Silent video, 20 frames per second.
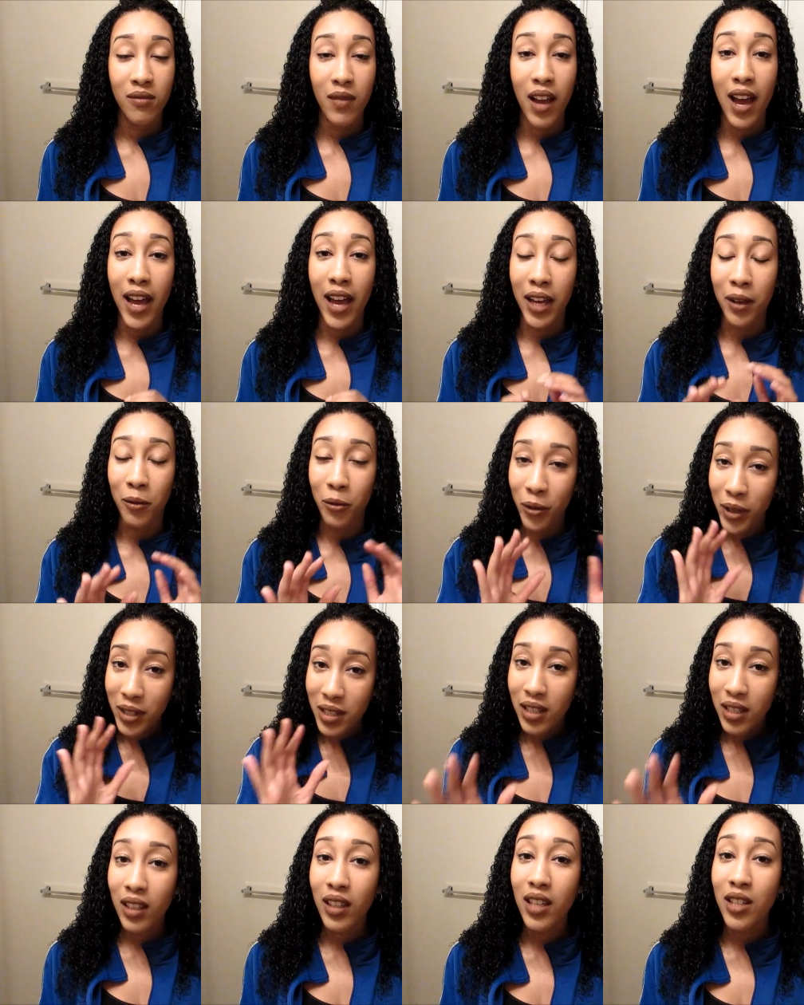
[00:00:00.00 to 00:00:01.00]
I
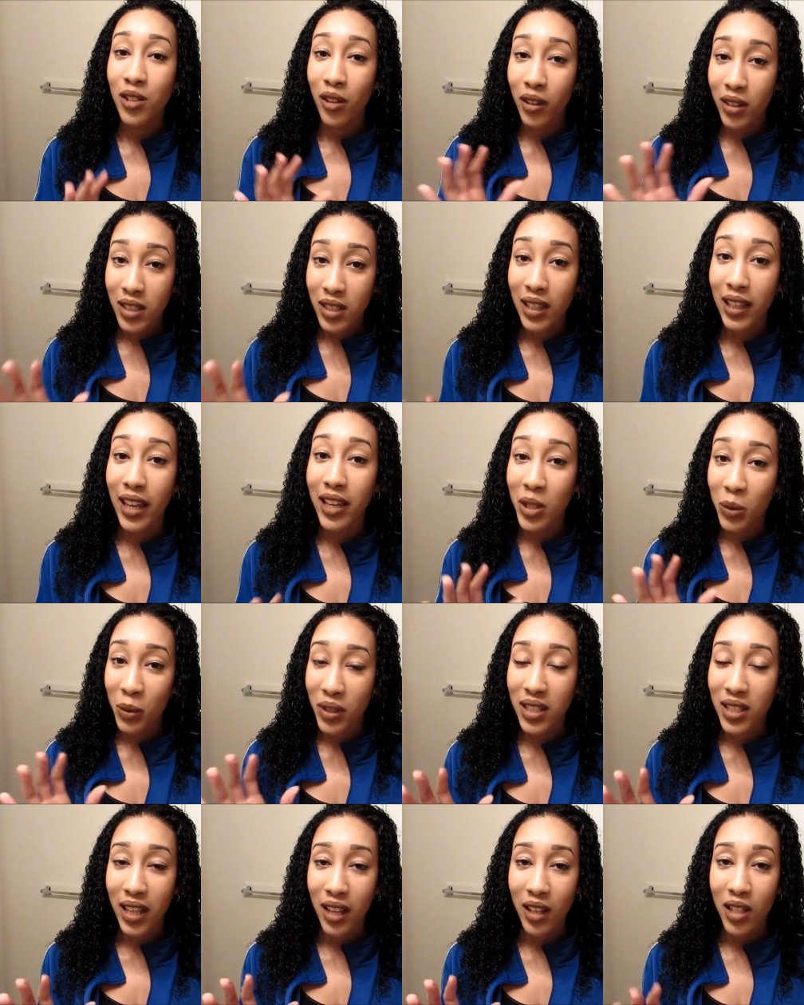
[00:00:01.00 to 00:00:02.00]
recently started to like
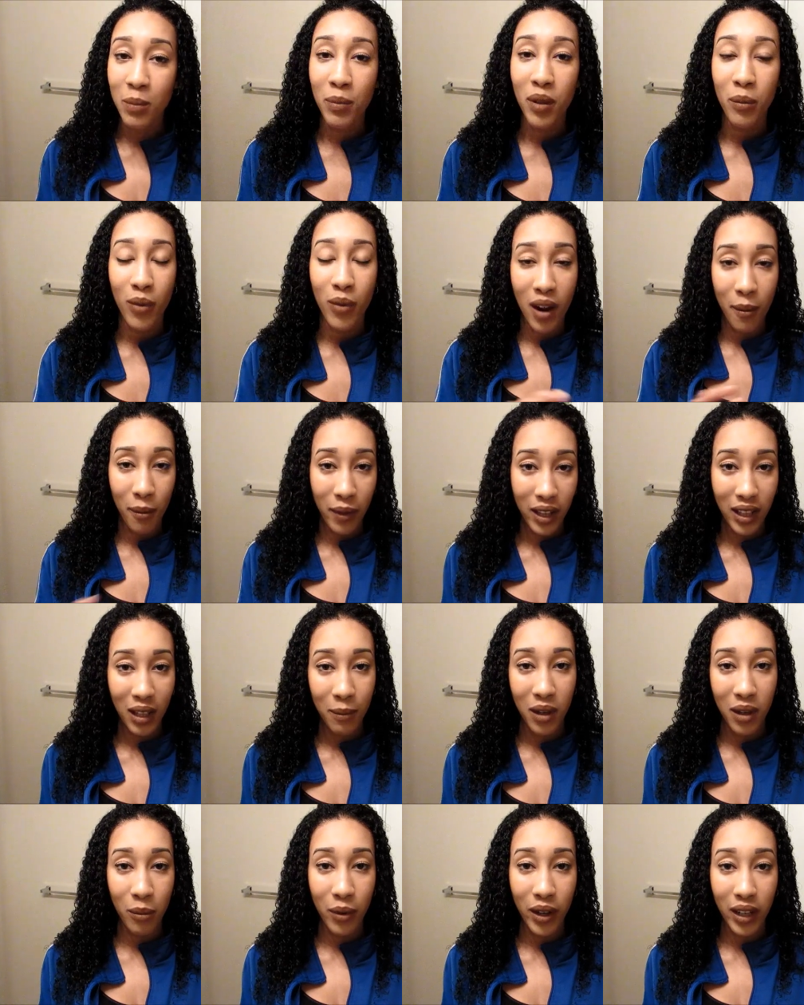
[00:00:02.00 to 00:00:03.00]
twist outs, but primarily
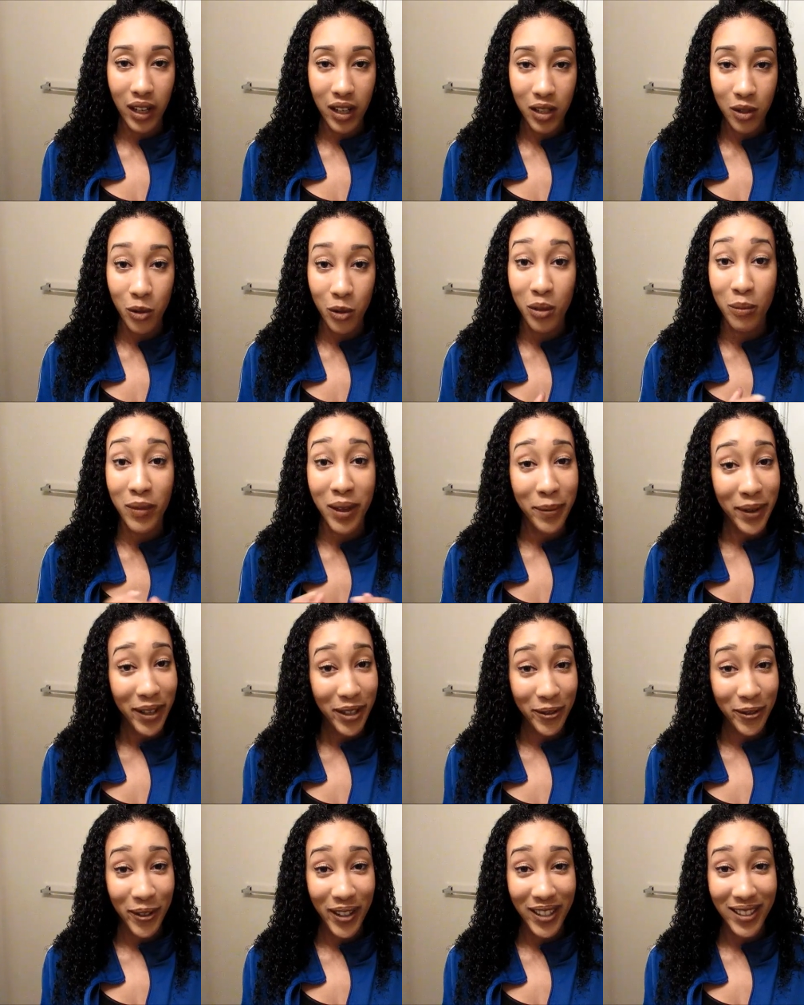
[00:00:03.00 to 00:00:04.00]
my braid outs. Those are my
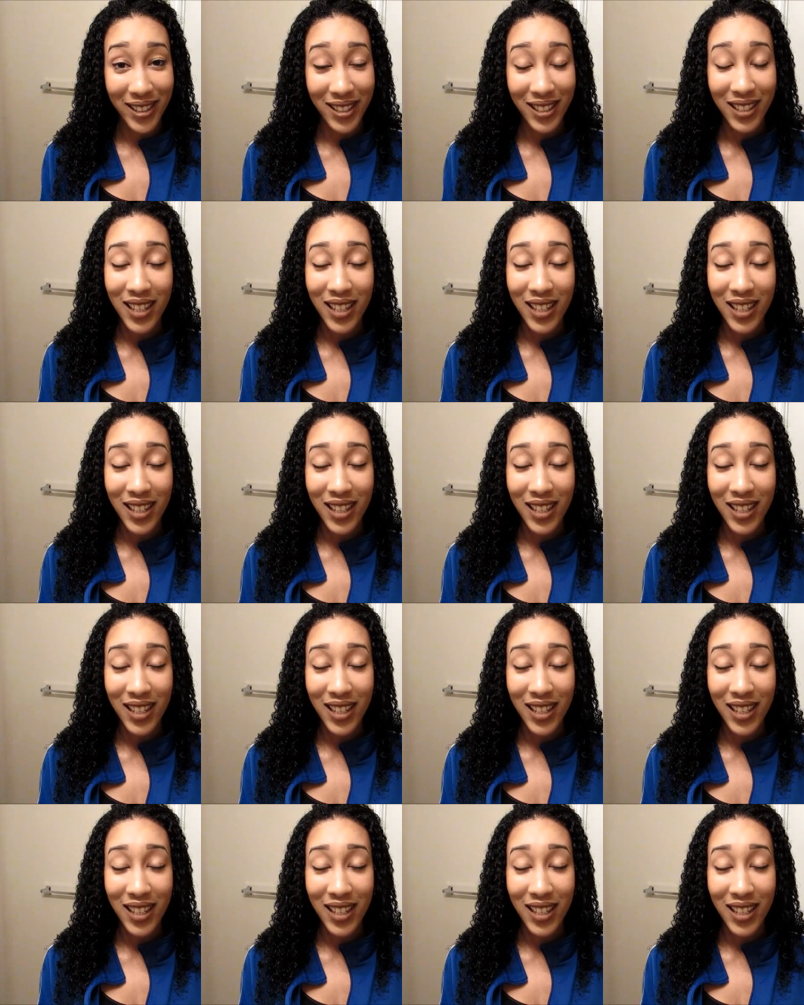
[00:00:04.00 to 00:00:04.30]
best friends.